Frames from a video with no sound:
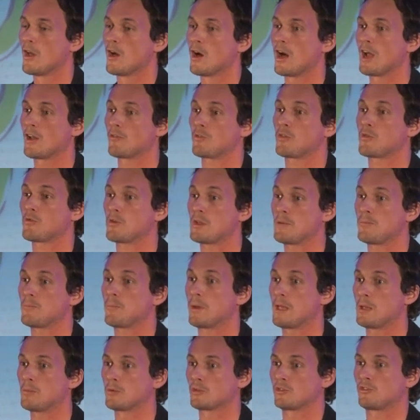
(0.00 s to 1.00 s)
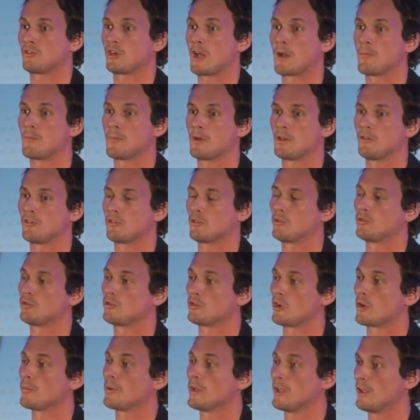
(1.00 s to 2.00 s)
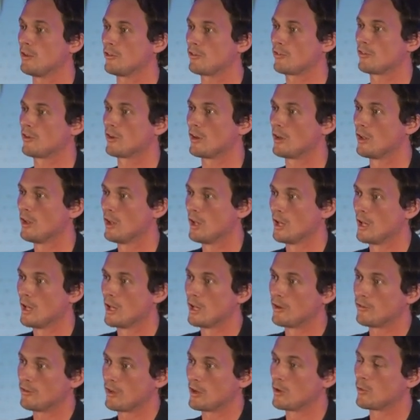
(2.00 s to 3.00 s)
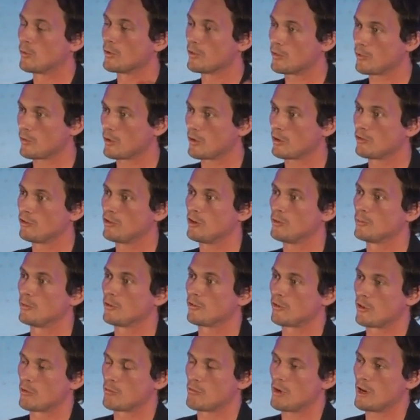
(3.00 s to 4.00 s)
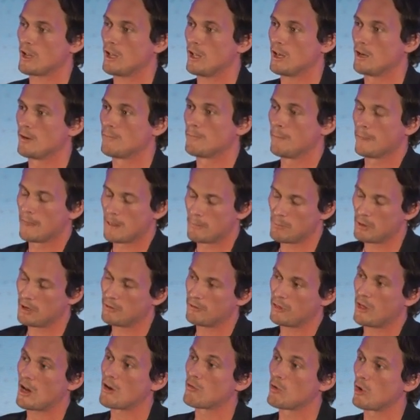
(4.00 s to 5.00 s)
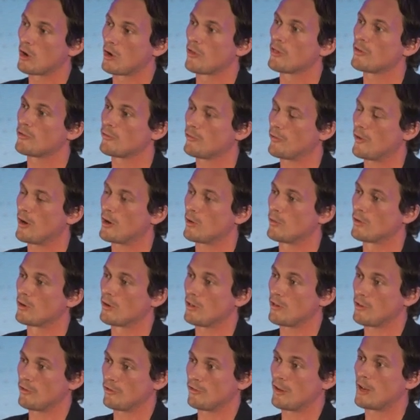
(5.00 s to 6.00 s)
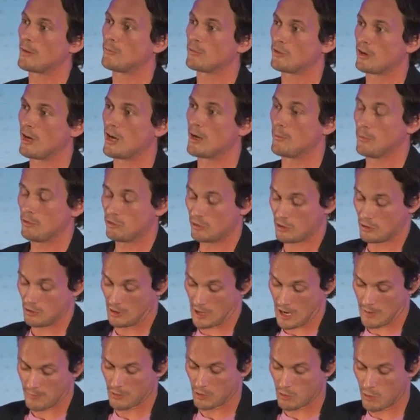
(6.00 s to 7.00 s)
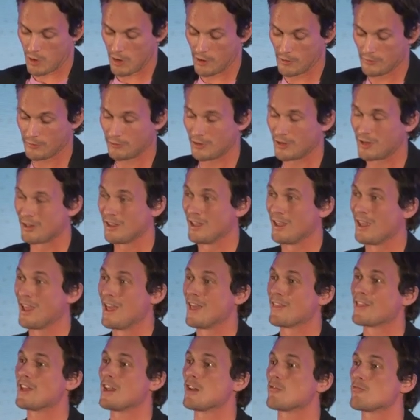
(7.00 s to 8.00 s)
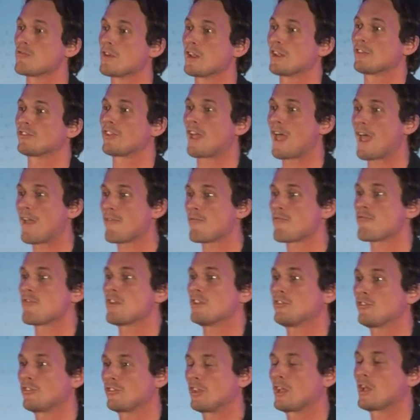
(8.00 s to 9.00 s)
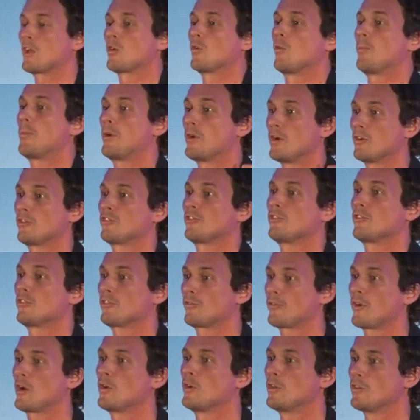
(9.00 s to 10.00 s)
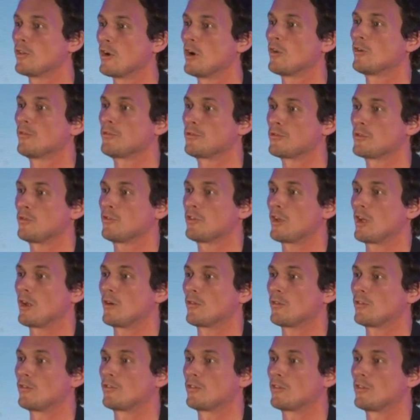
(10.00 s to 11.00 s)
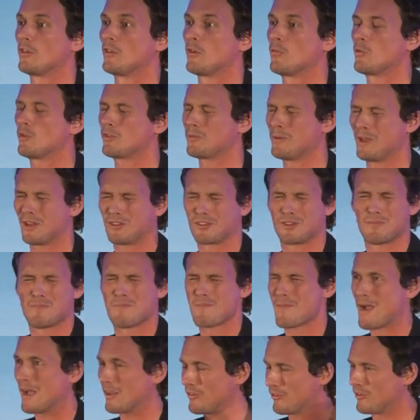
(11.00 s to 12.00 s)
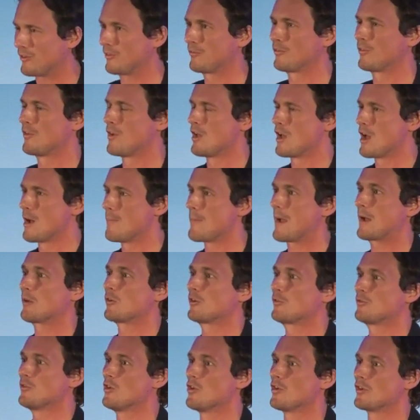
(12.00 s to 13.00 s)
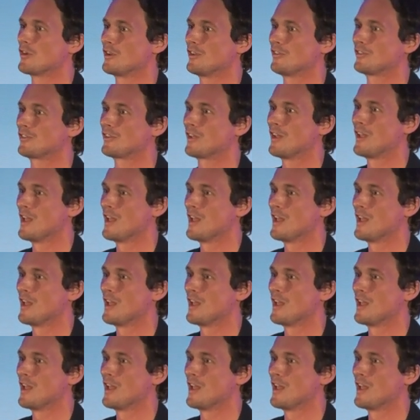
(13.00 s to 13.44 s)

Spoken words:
I have 3 people's champions whose job it is to deal with consumers that ring in. But if they're all on the phone at the same time, which can happen quite often, then it rings every single person's phone in the whole of Fruit Towers, which makes a massive amount of noise,